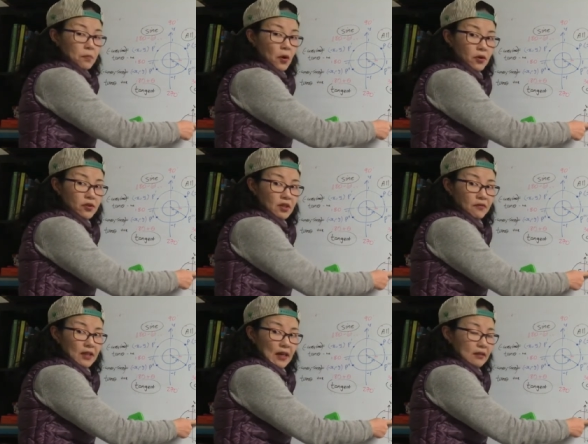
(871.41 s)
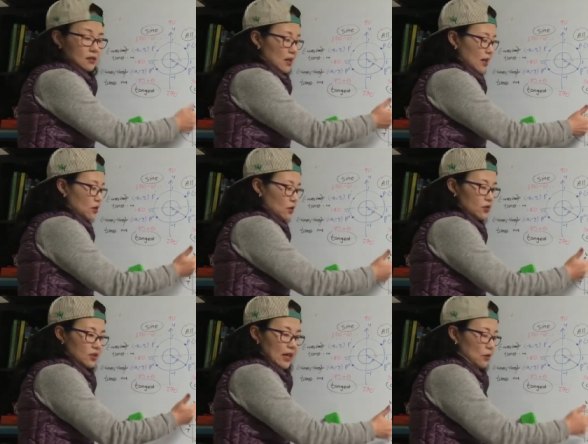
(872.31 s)
positive here. Sine, cos,
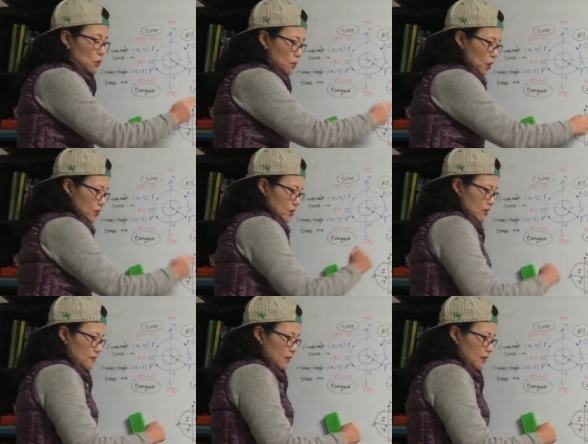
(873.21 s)
tan, all positive.